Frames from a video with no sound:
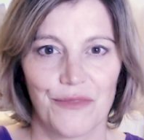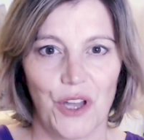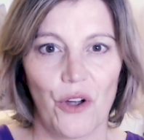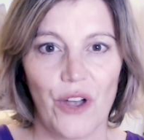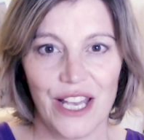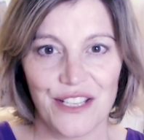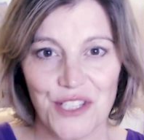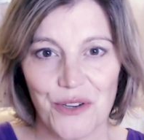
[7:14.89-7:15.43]

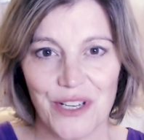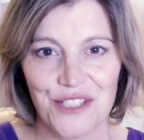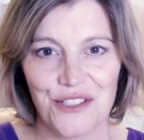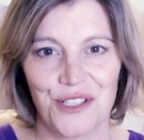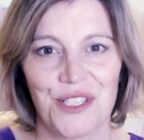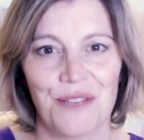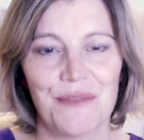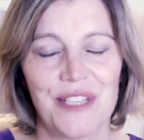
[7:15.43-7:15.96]
Okay, so I
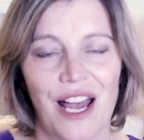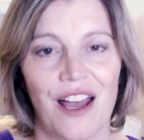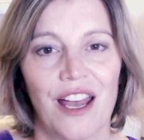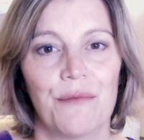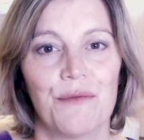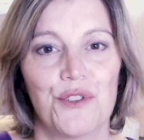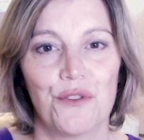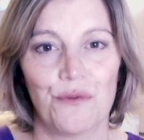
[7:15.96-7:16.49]
took some
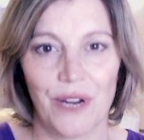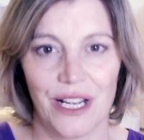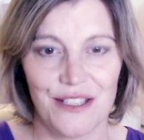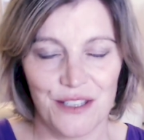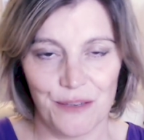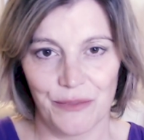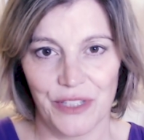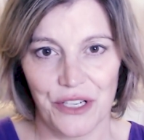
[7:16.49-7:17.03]
time to write
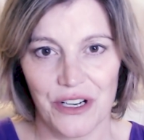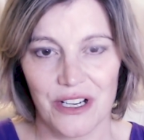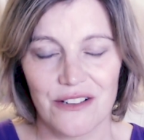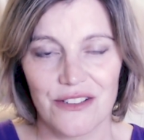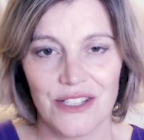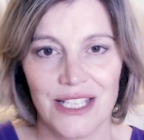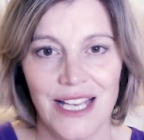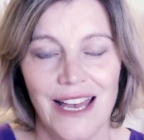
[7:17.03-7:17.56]
some
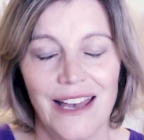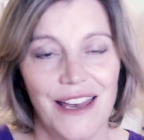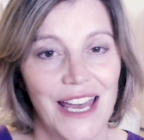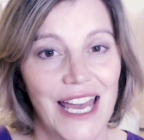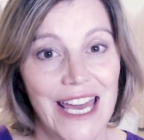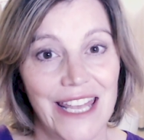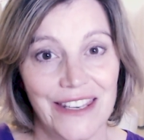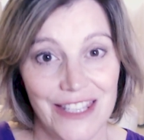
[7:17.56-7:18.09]
lyrics
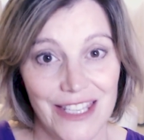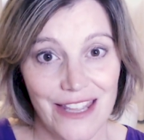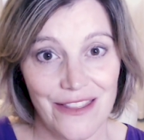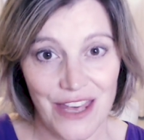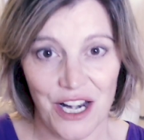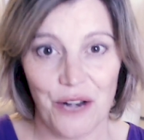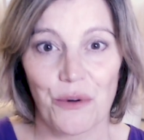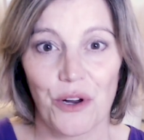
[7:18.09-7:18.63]
and
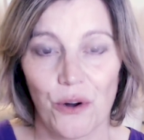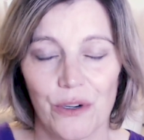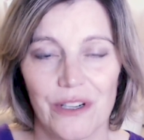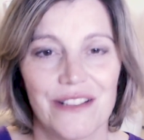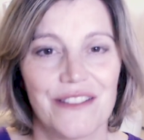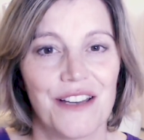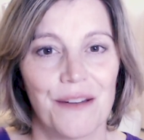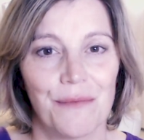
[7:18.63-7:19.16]
then I
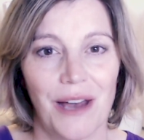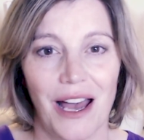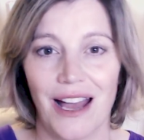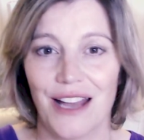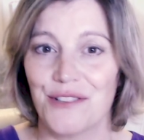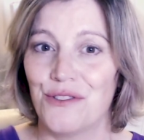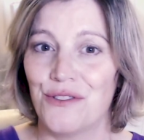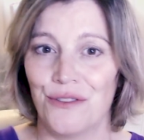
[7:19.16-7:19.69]
recorded them.
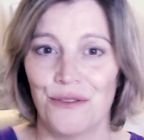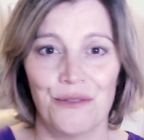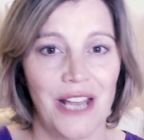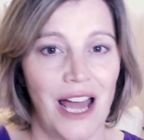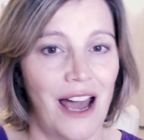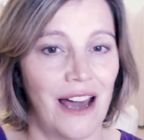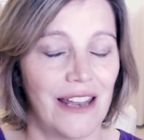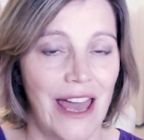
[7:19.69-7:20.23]
I do
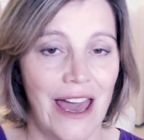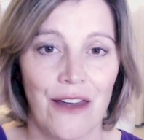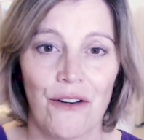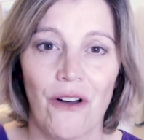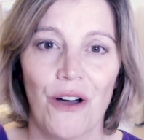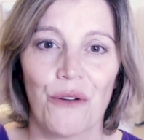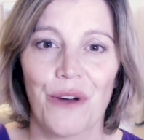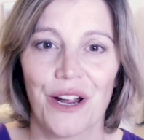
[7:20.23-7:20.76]
not at
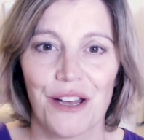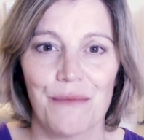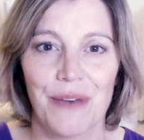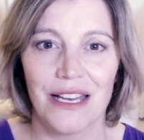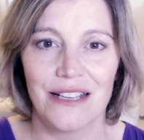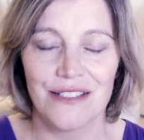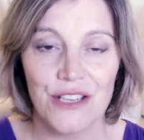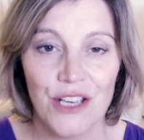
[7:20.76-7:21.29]
all
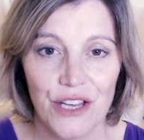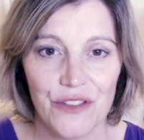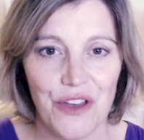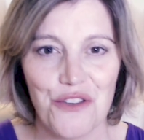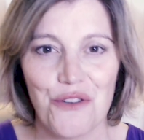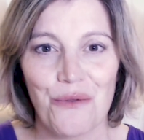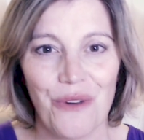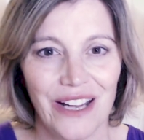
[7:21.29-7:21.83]
recommend that
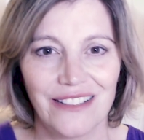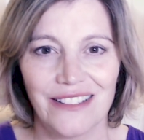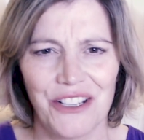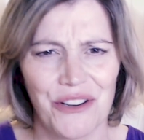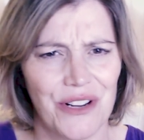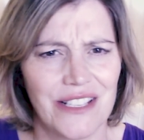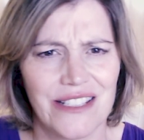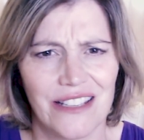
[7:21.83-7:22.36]
you write
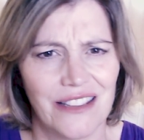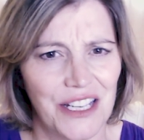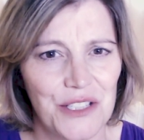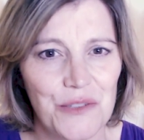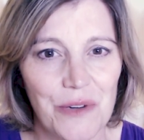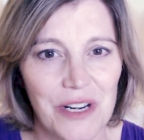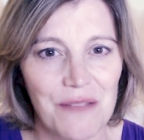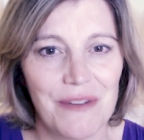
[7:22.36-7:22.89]
lyrics in like
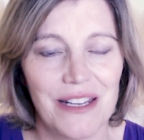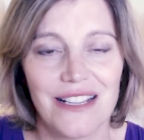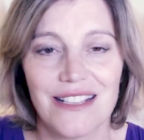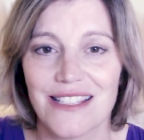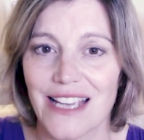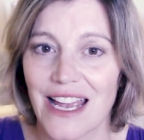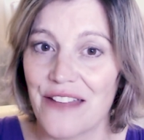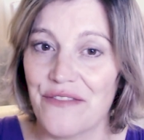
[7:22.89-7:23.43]
20
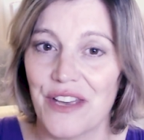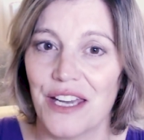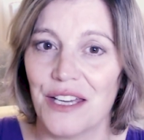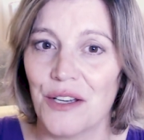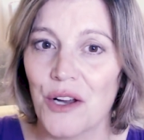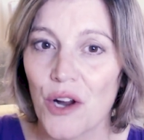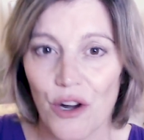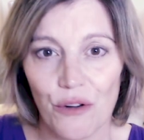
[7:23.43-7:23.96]
minutes and
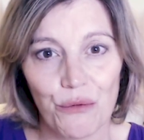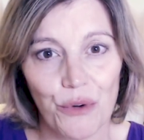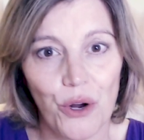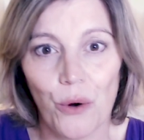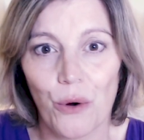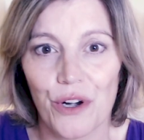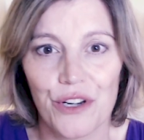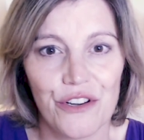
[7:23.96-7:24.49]
then
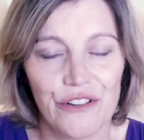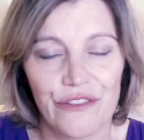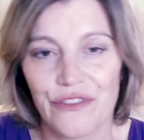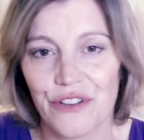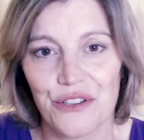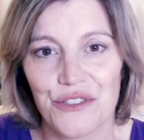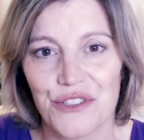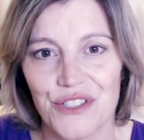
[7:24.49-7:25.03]
record your
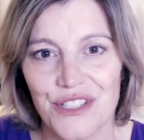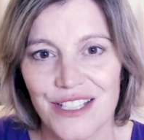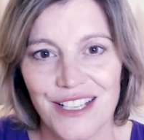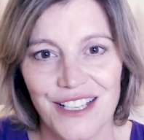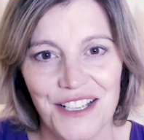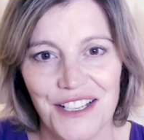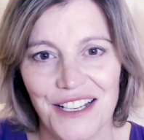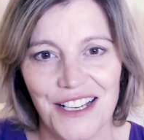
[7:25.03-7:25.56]
first
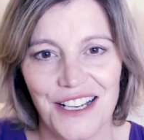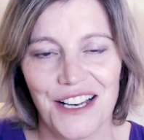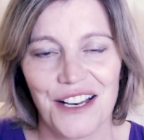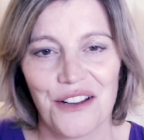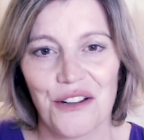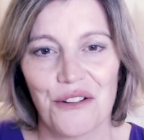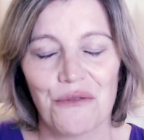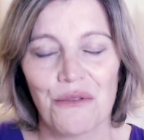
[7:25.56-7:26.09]

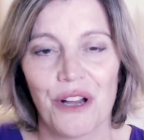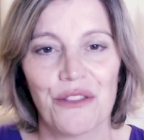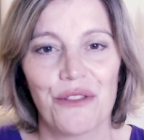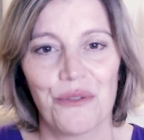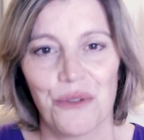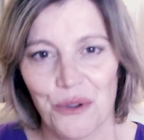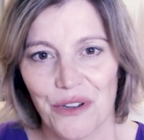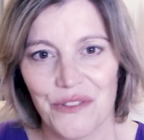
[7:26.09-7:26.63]
uh, run
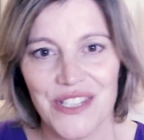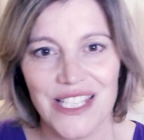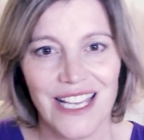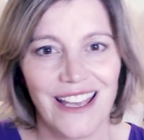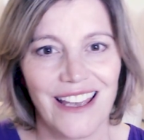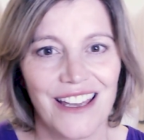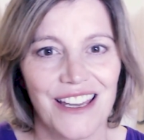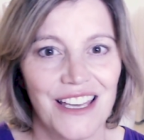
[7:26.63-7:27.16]
through of
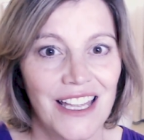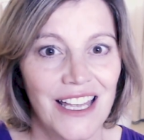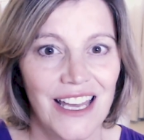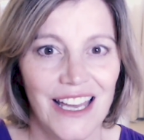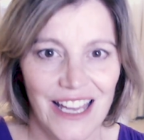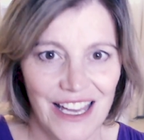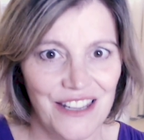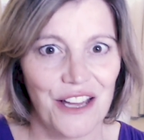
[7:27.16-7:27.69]
singing it
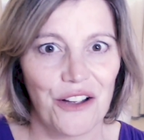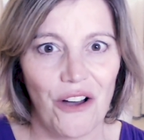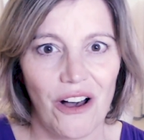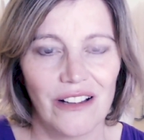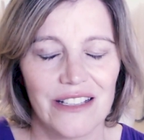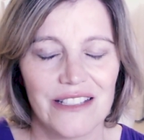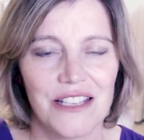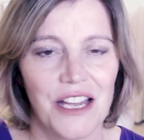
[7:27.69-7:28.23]
and then
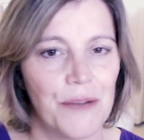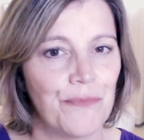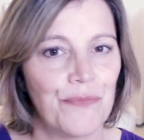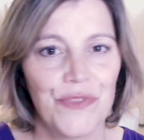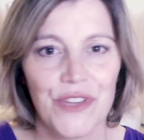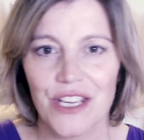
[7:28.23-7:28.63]
call it done.